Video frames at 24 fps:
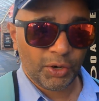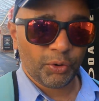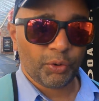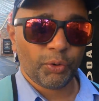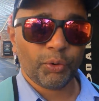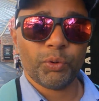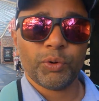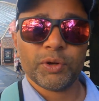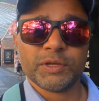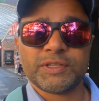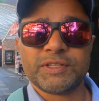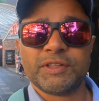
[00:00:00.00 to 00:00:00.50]

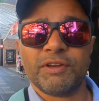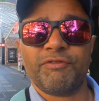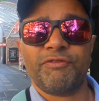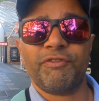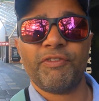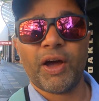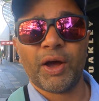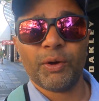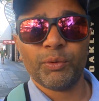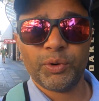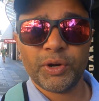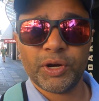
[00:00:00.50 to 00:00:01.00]
who was the
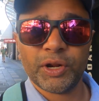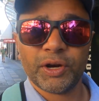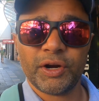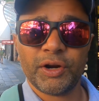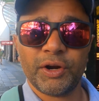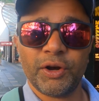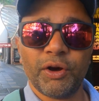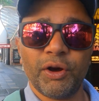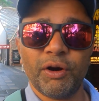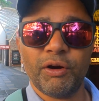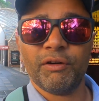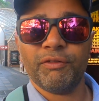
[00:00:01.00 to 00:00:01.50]

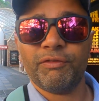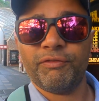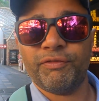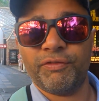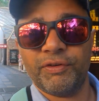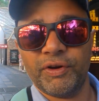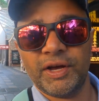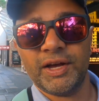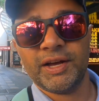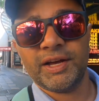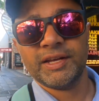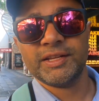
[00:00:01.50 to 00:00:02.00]
founder of
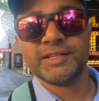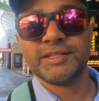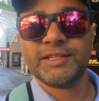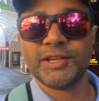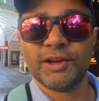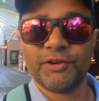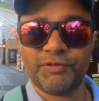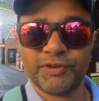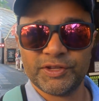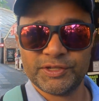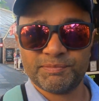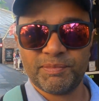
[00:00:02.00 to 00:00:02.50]

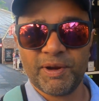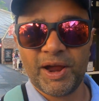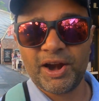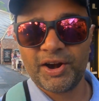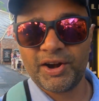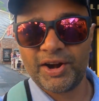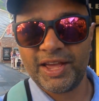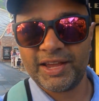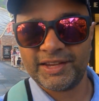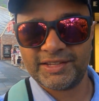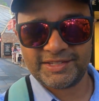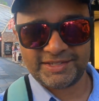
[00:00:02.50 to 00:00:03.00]
Surfers
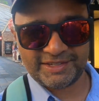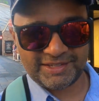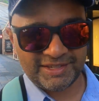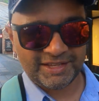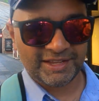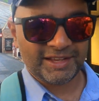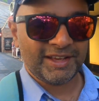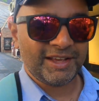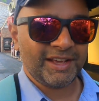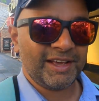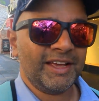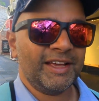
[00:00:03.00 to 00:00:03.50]
Paradise.
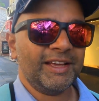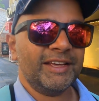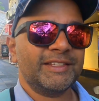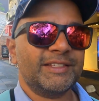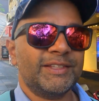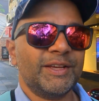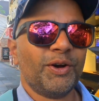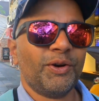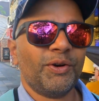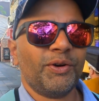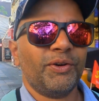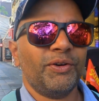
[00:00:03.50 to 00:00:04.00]

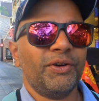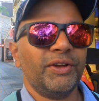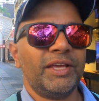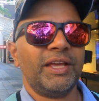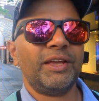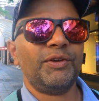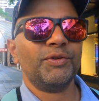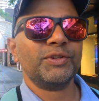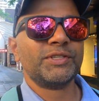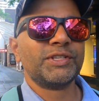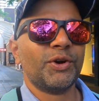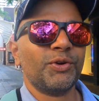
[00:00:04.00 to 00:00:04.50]
So
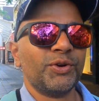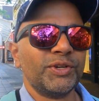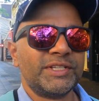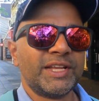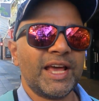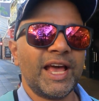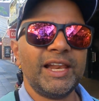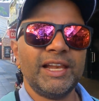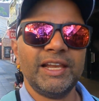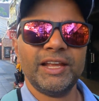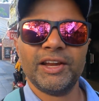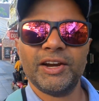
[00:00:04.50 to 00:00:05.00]
he was a
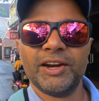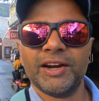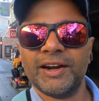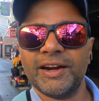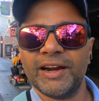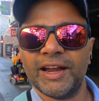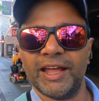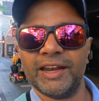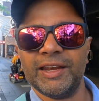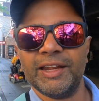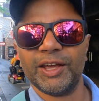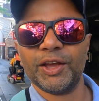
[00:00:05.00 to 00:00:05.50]
hotelier
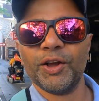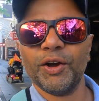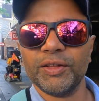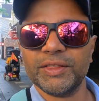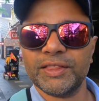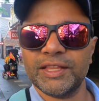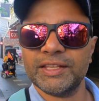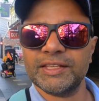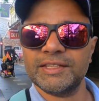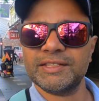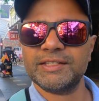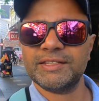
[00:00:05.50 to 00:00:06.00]
and he
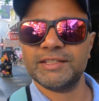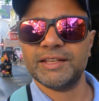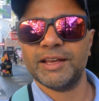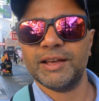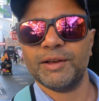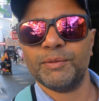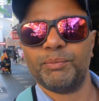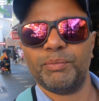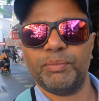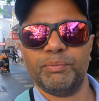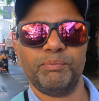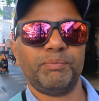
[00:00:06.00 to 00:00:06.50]
got this
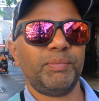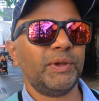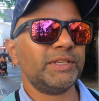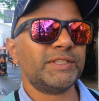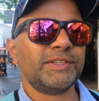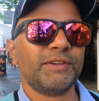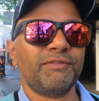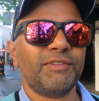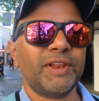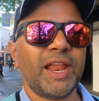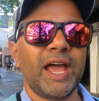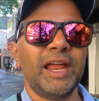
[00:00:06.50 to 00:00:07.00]
piece
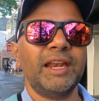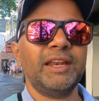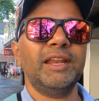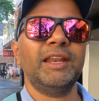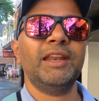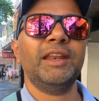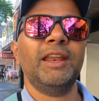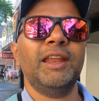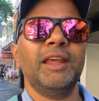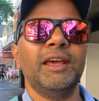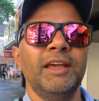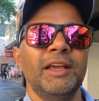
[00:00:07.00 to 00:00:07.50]
of land
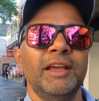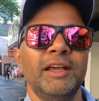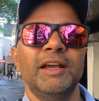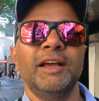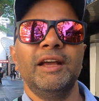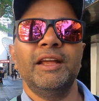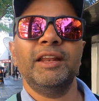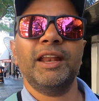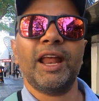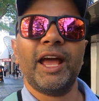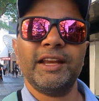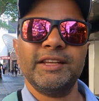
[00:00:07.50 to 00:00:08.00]
in
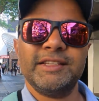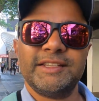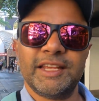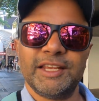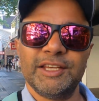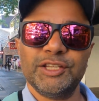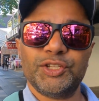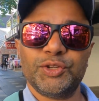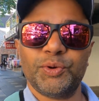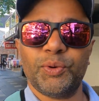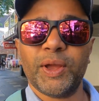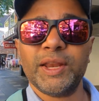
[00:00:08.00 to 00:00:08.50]

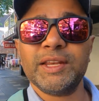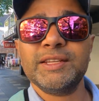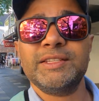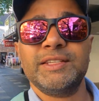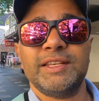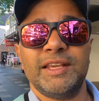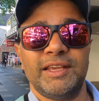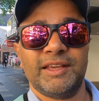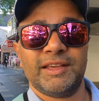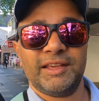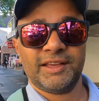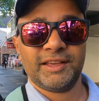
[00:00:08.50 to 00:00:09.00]

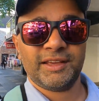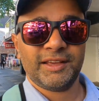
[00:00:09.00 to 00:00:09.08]
1920,